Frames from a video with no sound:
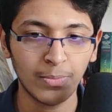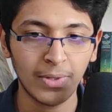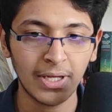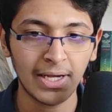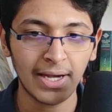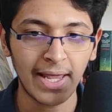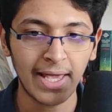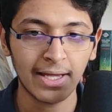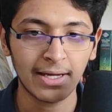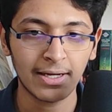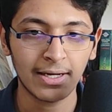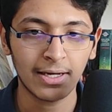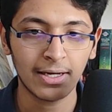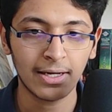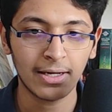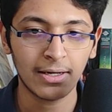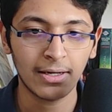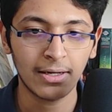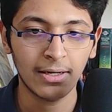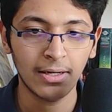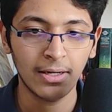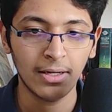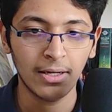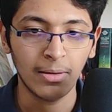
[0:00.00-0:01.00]
be like
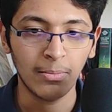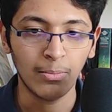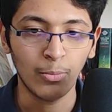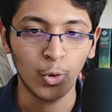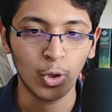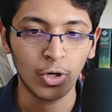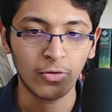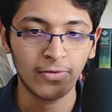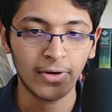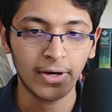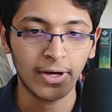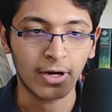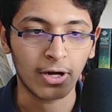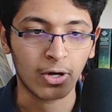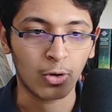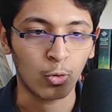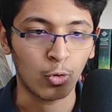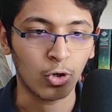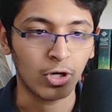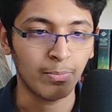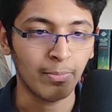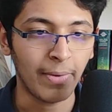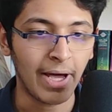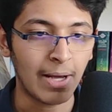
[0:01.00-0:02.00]
a more of a
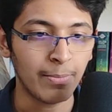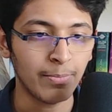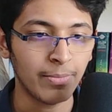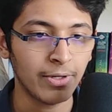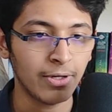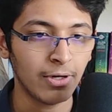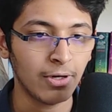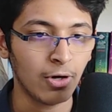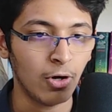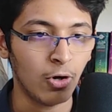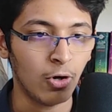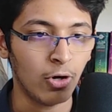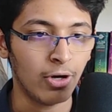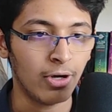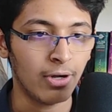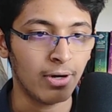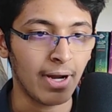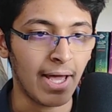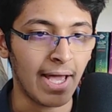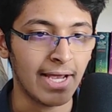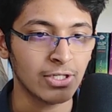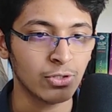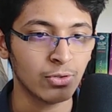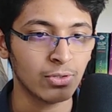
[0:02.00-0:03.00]
roadmap, or
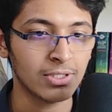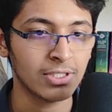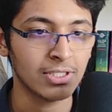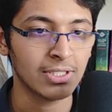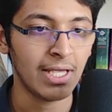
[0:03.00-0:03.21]
I should